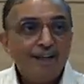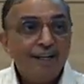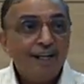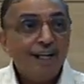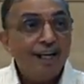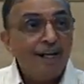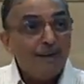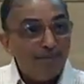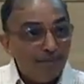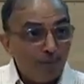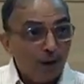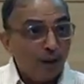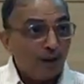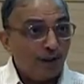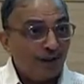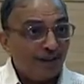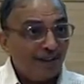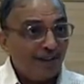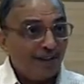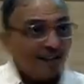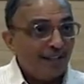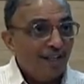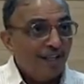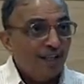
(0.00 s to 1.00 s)
Input.
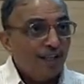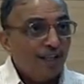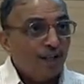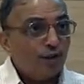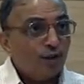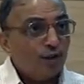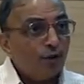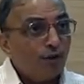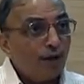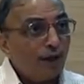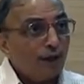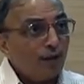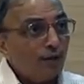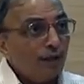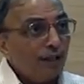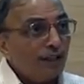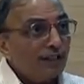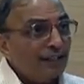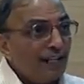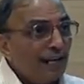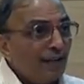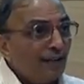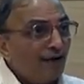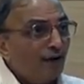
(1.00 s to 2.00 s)
So what we
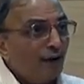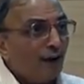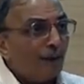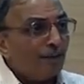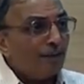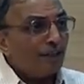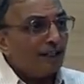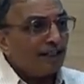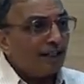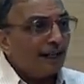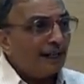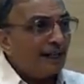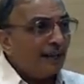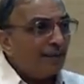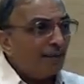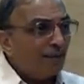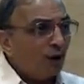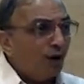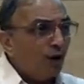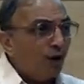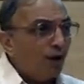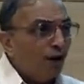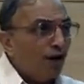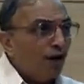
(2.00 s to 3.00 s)
said for Mr.
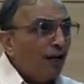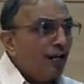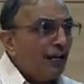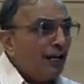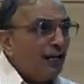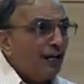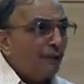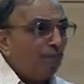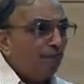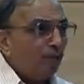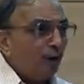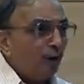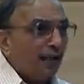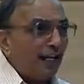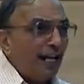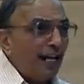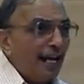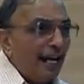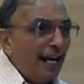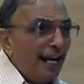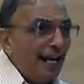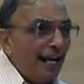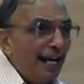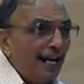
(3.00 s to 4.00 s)
Dumbo, input
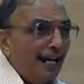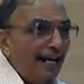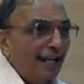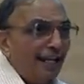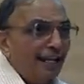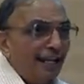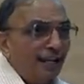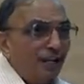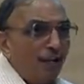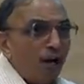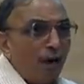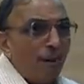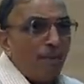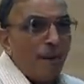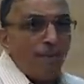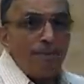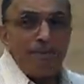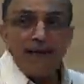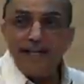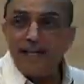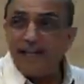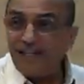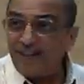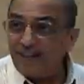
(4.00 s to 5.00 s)
A comma
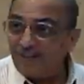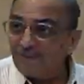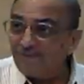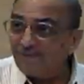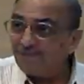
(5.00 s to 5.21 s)
B.